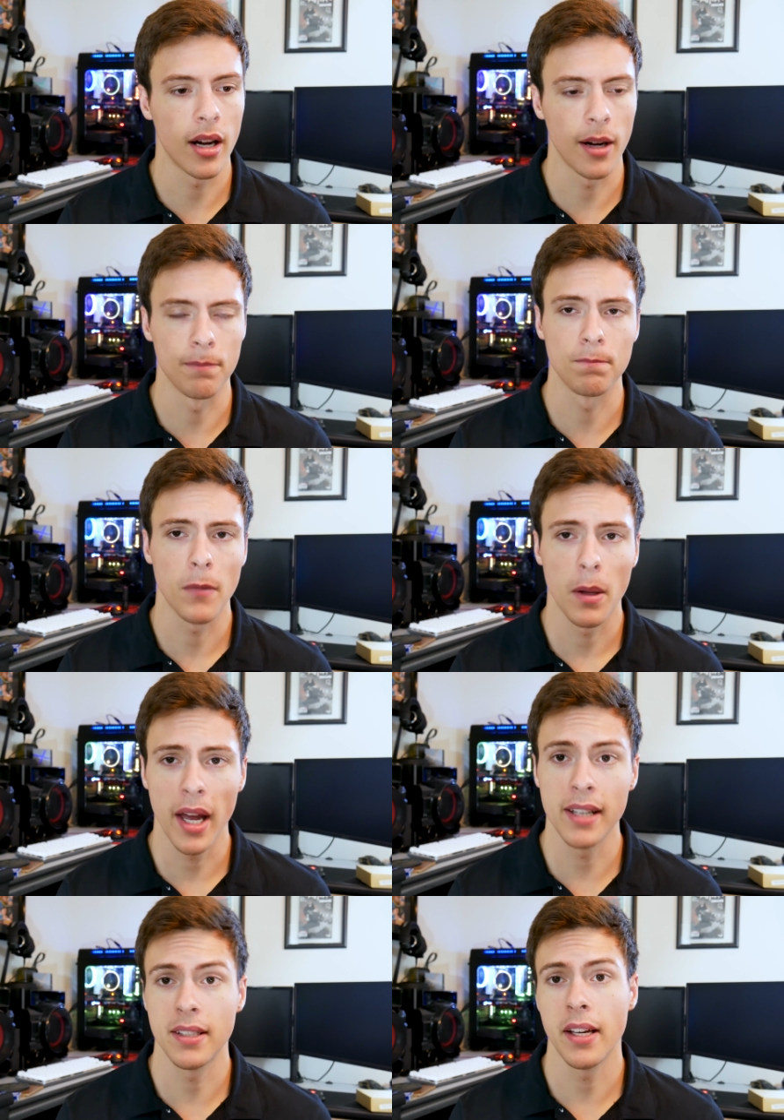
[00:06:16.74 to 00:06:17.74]
um,
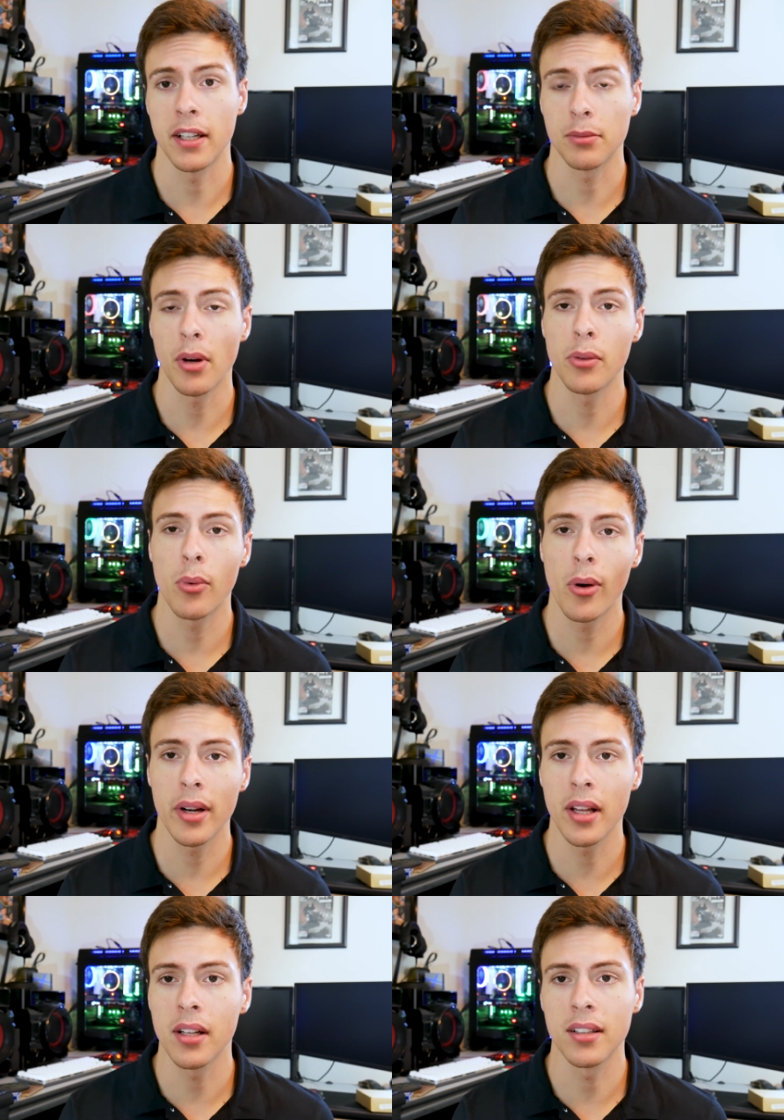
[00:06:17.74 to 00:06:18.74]
A T X
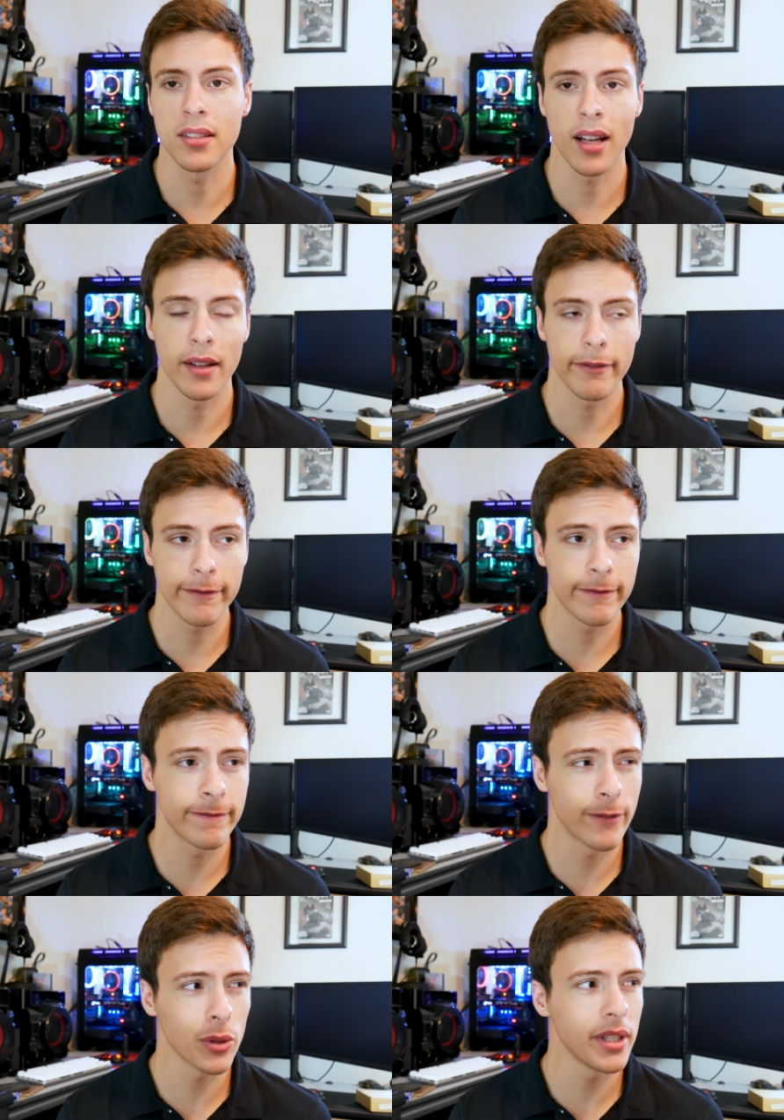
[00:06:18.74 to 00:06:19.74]
motherboard in. It's not
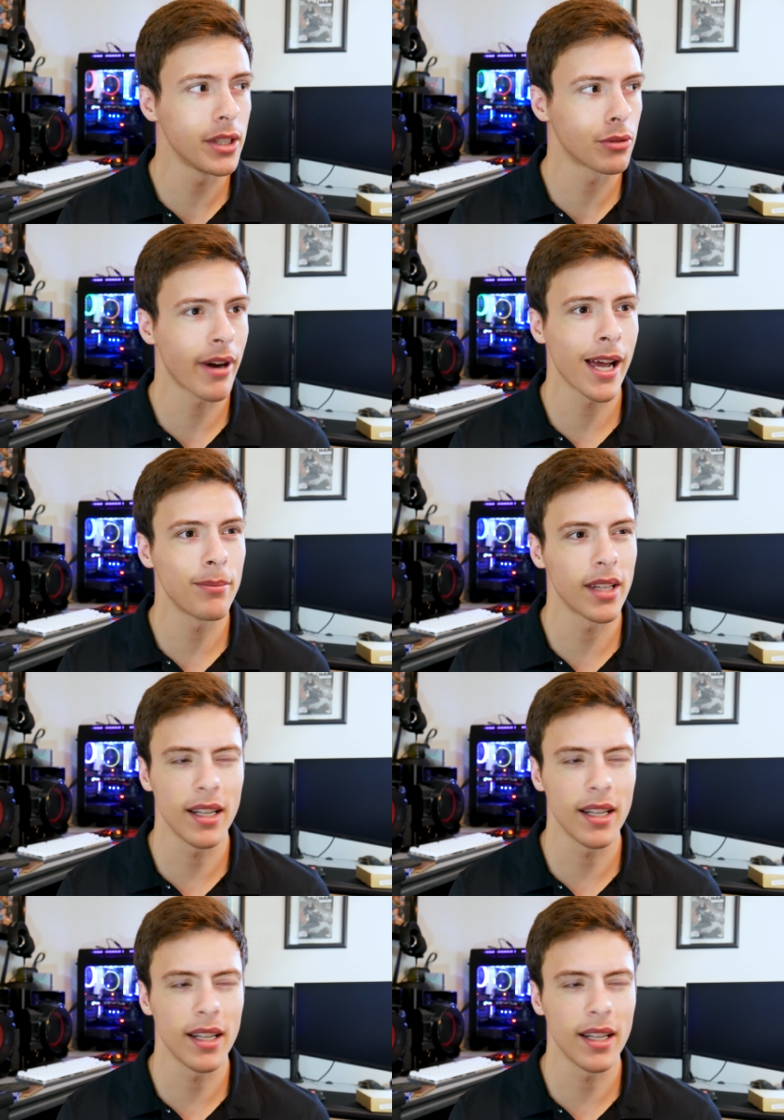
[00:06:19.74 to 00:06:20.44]
fully crammed.